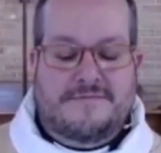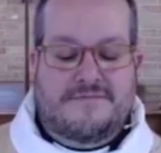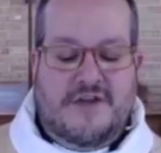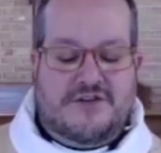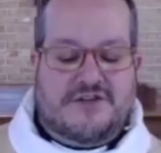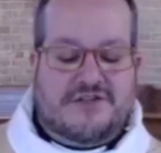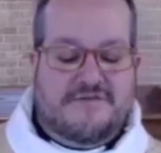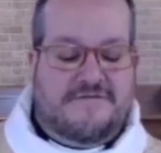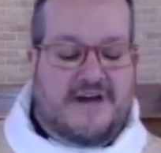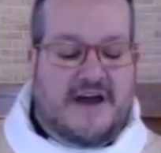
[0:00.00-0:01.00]
not just to
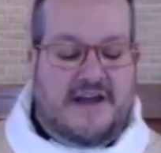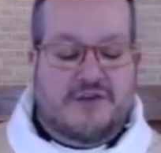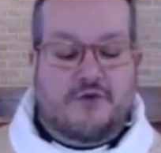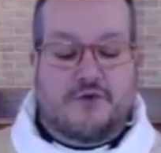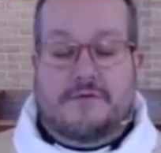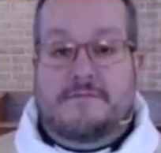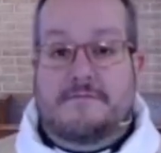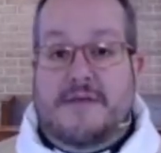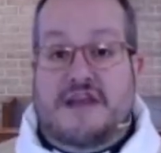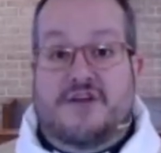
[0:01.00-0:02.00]
find or
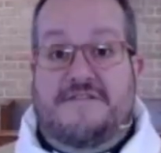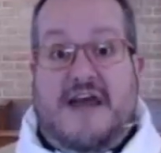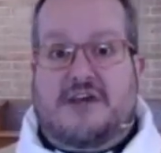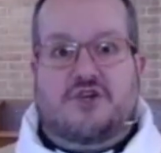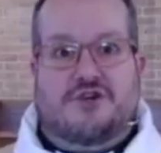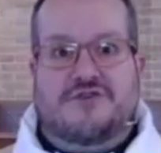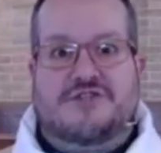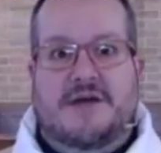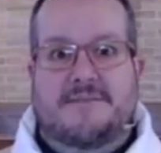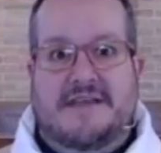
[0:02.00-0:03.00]
manufacture
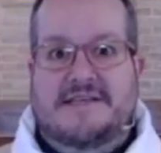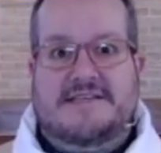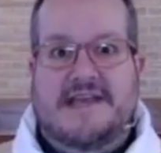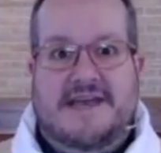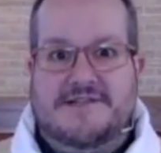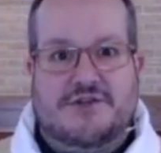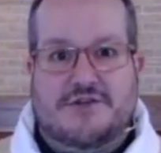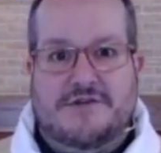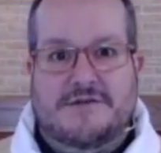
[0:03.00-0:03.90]
some easy answer.